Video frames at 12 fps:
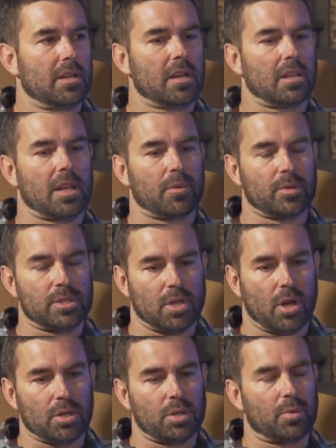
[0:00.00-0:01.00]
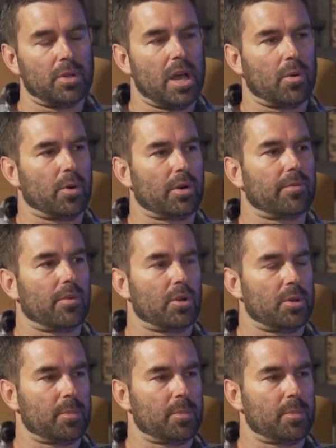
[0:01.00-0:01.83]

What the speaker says: and then we start doing that work for other